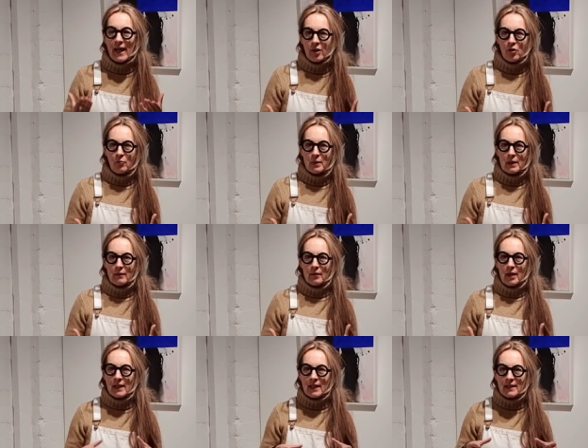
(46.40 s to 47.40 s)
enemy,
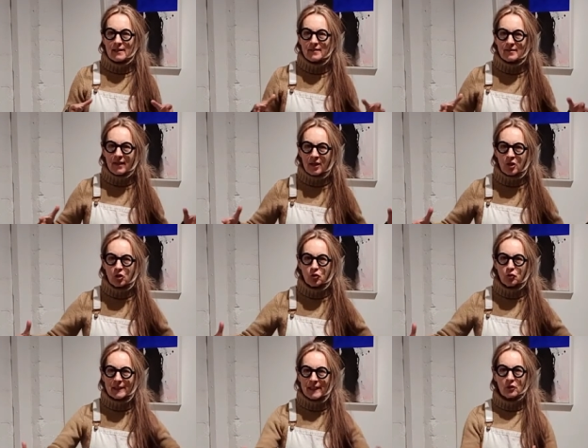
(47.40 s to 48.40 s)
and they decided
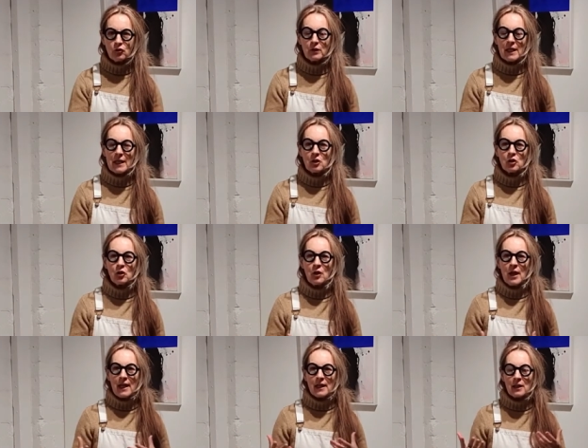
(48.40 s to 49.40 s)
to get together
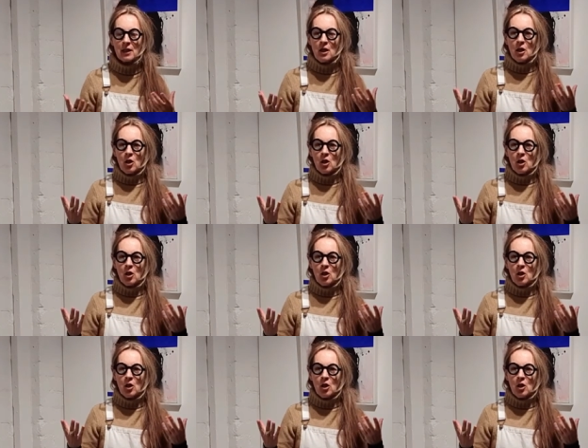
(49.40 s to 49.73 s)
and